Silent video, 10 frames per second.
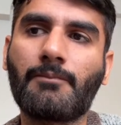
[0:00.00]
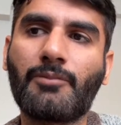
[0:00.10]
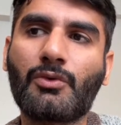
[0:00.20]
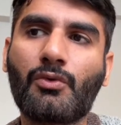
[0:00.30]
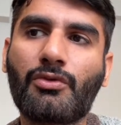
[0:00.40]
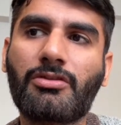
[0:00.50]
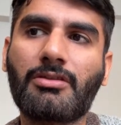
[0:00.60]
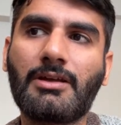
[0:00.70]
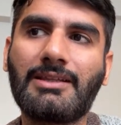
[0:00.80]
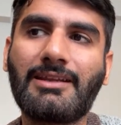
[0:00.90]
because
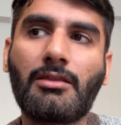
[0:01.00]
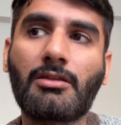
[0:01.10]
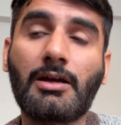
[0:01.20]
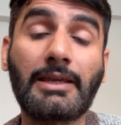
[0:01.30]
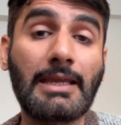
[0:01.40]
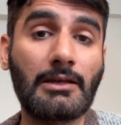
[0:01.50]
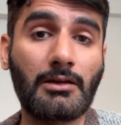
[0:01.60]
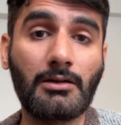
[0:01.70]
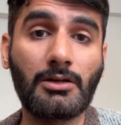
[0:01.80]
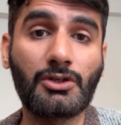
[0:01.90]
there is again
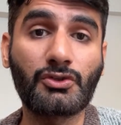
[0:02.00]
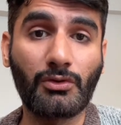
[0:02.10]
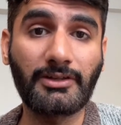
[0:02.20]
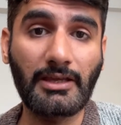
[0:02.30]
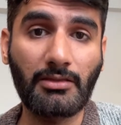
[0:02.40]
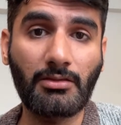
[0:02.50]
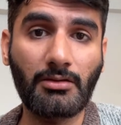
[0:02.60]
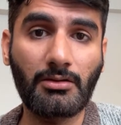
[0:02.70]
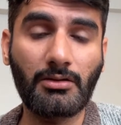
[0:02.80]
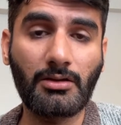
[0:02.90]
a short case
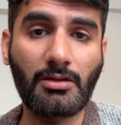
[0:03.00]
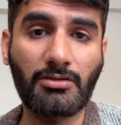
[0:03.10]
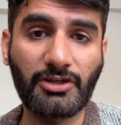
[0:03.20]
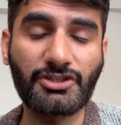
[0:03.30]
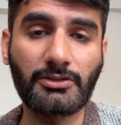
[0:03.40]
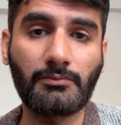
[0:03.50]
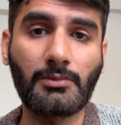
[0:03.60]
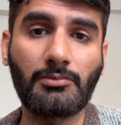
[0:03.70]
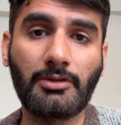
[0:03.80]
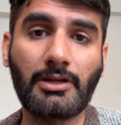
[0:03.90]
station.
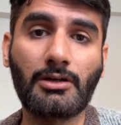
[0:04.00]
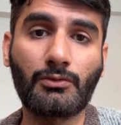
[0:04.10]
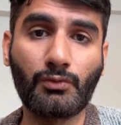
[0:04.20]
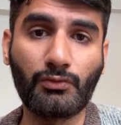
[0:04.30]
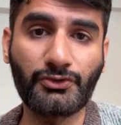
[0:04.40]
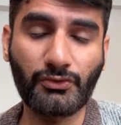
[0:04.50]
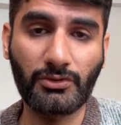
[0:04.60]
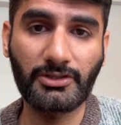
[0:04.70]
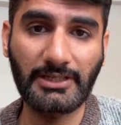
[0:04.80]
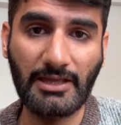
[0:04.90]
There are two
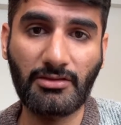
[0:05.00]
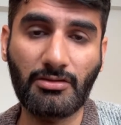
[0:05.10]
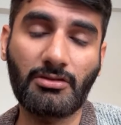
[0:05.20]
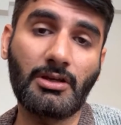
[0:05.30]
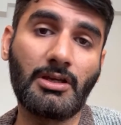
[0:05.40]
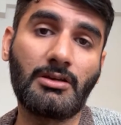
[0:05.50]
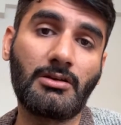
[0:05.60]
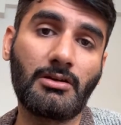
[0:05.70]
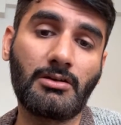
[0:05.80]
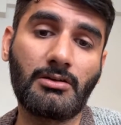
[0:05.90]
short cases
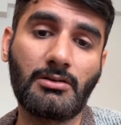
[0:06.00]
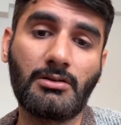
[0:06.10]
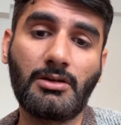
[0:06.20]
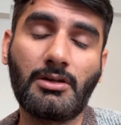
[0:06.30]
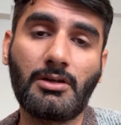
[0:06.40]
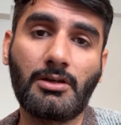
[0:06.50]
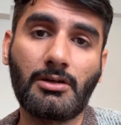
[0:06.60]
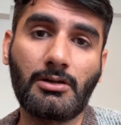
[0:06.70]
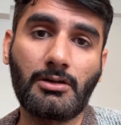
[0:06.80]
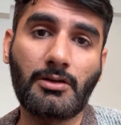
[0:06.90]
in
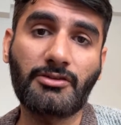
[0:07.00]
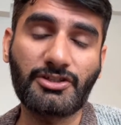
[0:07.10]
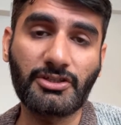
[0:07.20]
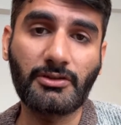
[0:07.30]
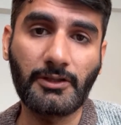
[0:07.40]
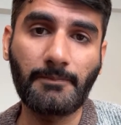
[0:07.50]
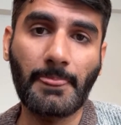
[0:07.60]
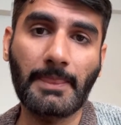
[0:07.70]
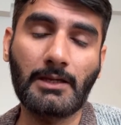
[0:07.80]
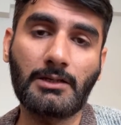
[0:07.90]
station 3,
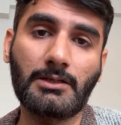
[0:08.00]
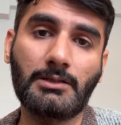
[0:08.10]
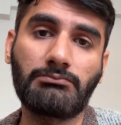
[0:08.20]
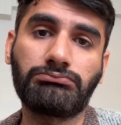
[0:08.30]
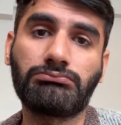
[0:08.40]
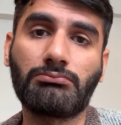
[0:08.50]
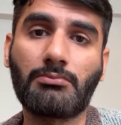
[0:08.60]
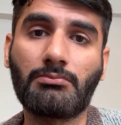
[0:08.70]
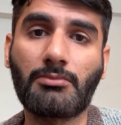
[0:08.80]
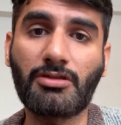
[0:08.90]

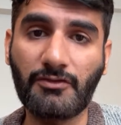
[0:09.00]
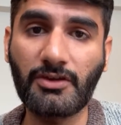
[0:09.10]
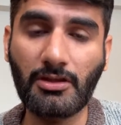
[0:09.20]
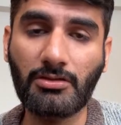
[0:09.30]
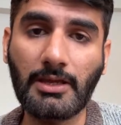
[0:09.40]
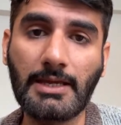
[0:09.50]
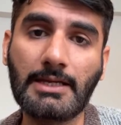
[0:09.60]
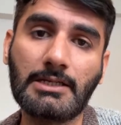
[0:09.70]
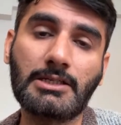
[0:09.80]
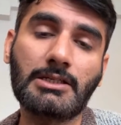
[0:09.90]
CVS
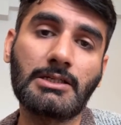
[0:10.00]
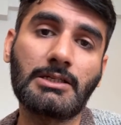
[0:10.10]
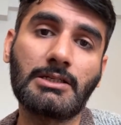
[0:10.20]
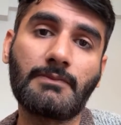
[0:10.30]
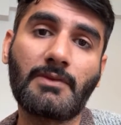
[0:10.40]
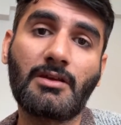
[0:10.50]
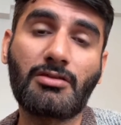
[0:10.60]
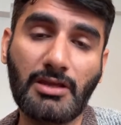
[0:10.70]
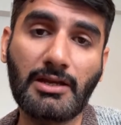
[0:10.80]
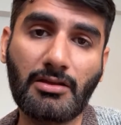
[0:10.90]
and
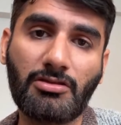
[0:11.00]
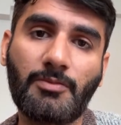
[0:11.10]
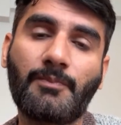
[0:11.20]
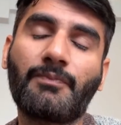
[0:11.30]
CNS.